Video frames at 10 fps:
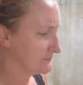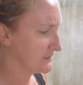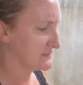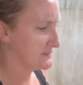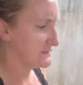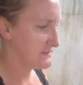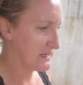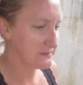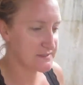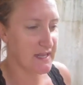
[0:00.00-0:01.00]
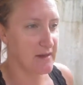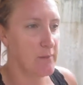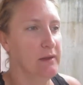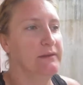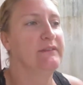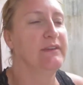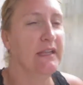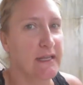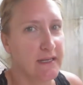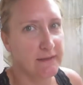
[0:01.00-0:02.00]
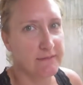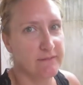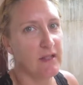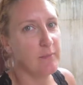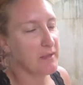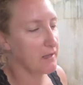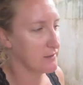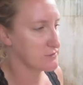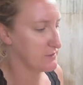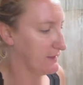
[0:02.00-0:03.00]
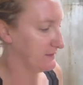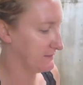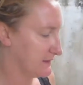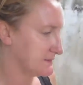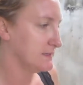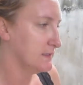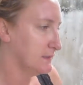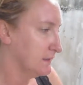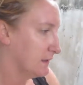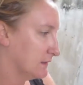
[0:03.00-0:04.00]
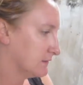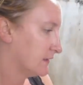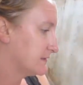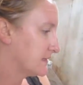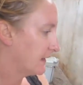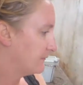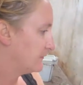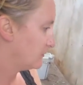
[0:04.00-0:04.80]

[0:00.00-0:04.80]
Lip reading: This is the downside about living in a developing country, is that a lot of times